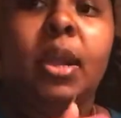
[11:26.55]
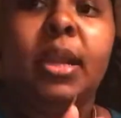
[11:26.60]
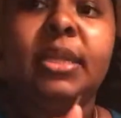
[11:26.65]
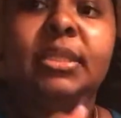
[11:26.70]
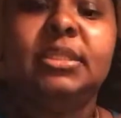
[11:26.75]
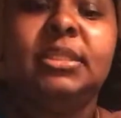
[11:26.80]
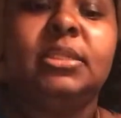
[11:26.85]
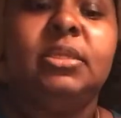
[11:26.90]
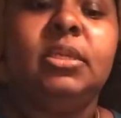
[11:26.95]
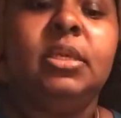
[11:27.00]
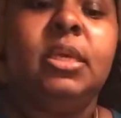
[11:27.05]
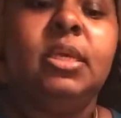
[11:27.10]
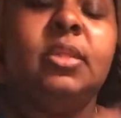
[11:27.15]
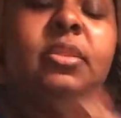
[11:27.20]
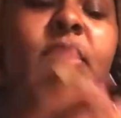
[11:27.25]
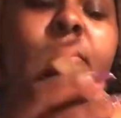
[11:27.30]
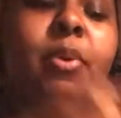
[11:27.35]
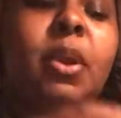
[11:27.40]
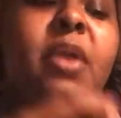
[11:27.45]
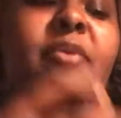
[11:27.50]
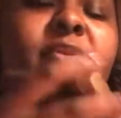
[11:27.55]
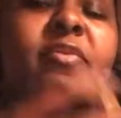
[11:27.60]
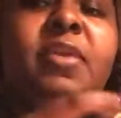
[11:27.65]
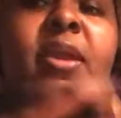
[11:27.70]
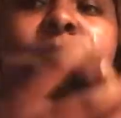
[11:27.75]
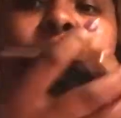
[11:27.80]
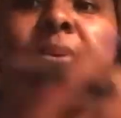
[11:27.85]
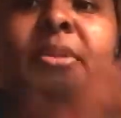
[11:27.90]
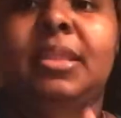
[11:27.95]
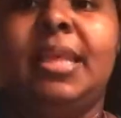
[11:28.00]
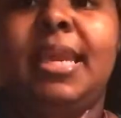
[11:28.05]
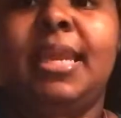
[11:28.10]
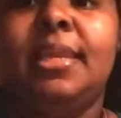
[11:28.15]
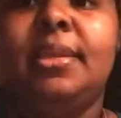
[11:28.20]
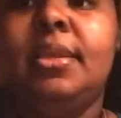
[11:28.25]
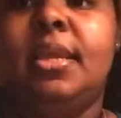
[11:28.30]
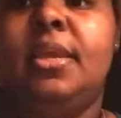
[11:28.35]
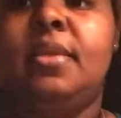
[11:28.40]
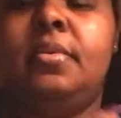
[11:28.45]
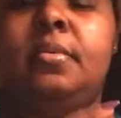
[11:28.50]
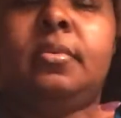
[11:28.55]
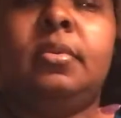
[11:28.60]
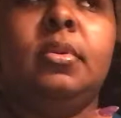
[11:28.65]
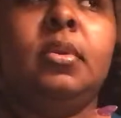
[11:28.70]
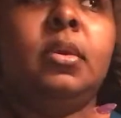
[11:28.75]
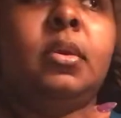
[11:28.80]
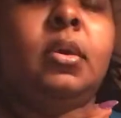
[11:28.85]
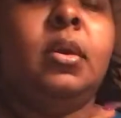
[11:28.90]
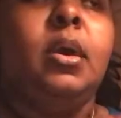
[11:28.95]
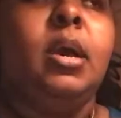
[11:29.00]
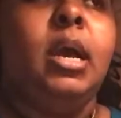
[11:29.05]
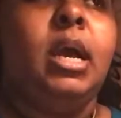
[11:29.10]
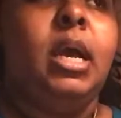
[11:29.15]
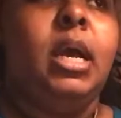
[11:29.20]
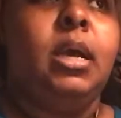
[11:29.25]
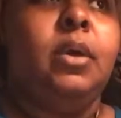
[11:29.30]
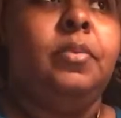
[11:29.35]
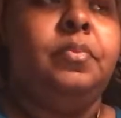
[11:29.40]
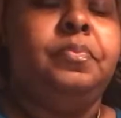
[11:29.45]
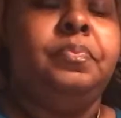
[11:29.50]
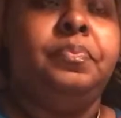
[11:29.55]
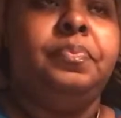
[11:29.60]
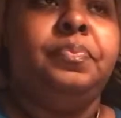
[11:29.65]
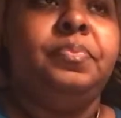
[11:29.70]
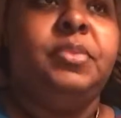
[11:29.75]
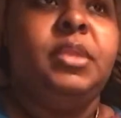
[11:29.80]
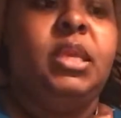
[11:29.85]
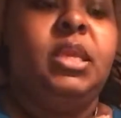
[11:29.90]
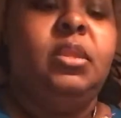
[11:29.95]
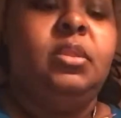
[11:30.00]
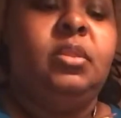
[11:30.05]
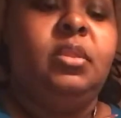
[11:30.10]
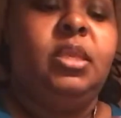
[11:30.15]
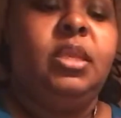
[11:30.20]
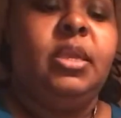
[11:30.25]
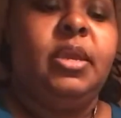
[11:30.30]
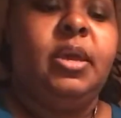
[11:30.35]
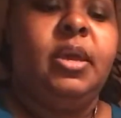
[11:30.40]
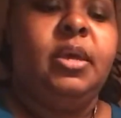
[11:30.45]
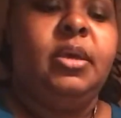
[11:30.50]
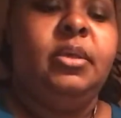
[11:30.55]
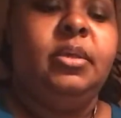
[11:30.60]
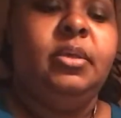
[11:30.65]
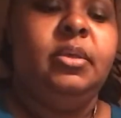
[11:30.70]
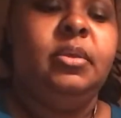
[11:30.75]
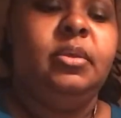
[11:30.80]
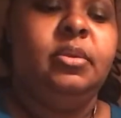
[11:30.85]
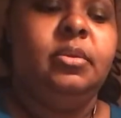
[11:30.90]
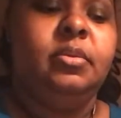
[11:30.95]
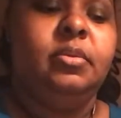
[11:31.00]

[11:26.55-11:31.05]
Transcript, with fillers: part, the part that they played in um in the uh